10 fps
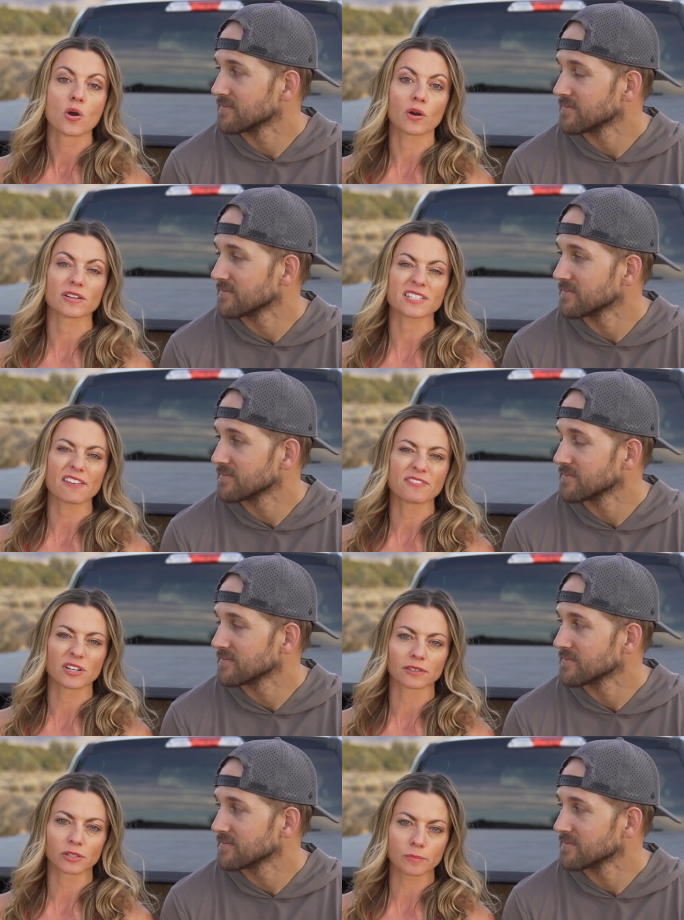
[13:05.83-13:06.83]
Speaker 1: or else I
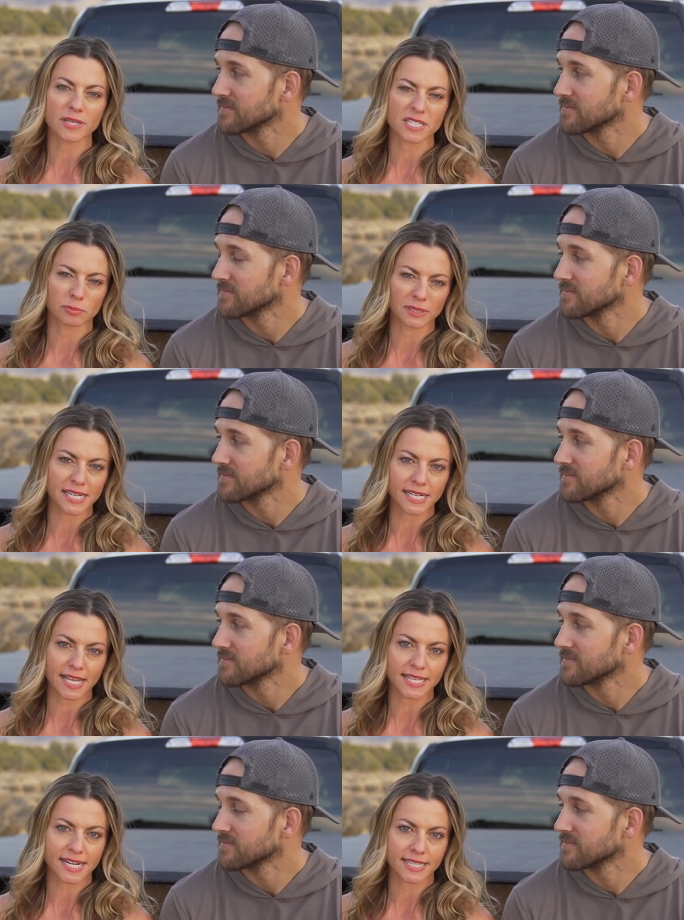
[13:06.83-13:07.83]
feel a little bit depleted
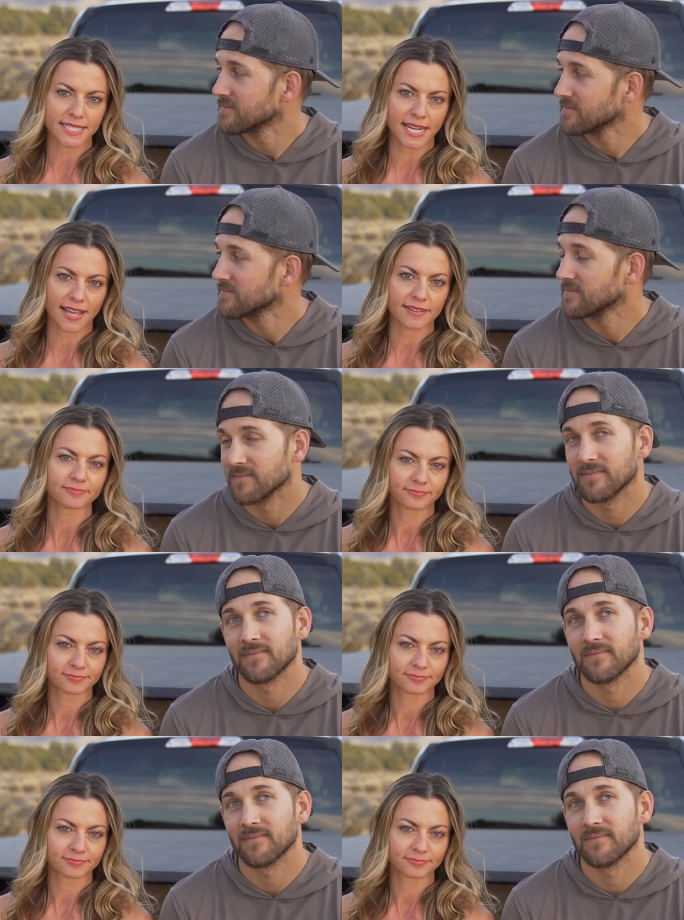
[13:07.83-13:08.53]
at the end of the day.